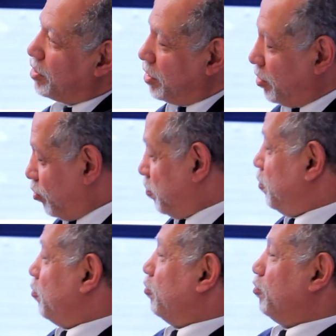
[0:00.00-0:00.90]
green or
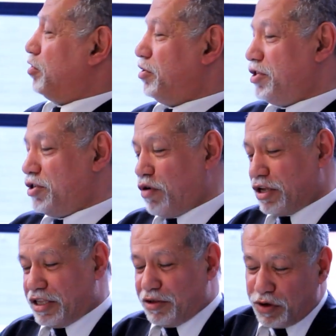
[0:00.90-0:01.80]
blue. blue. This is
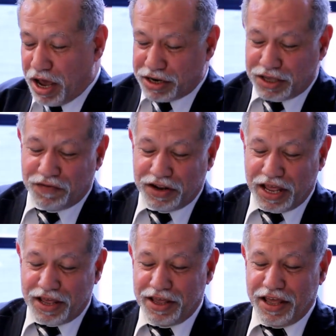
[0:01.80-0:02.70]
what we are given
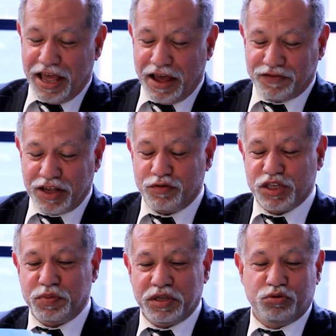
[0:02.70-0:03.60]
after we
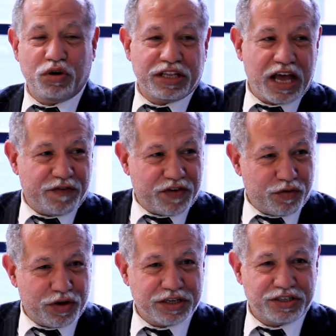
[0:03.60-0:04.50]
spend two and a half
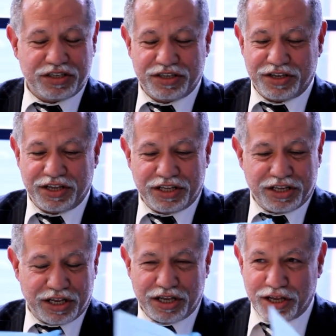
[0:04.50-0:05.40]
hours in,
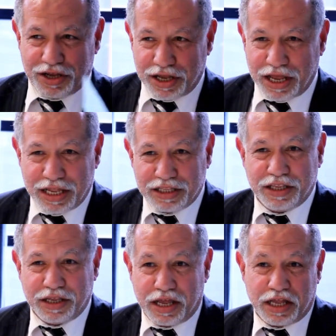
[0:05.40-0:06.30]
uh, at
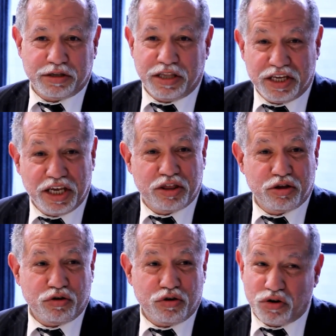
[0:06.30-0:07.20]
the, at
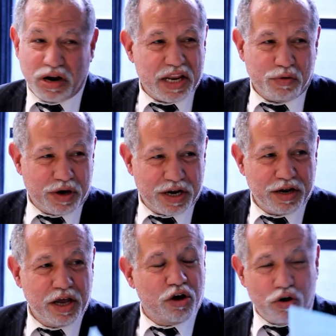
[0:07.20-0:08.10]
Heathrow or anywhere
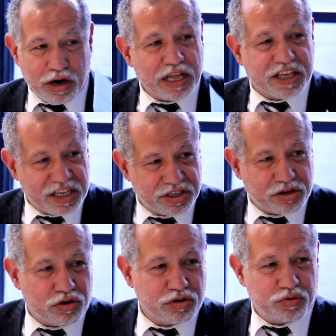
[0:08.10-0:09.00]
or at King's
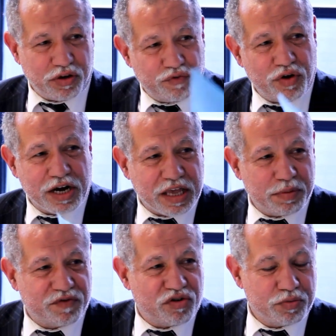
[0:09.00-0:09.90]
Cross if we are
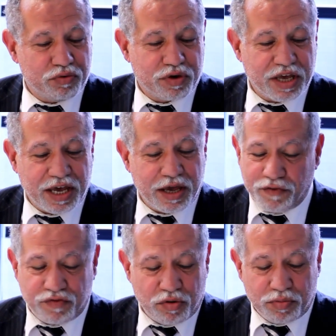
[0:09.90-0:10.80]
coming from UK uh,
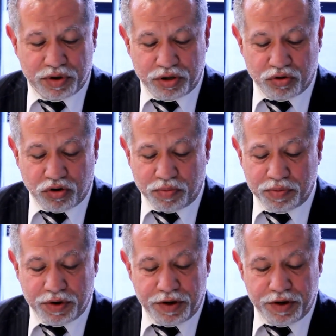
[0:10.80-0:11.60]
from uh, Europe.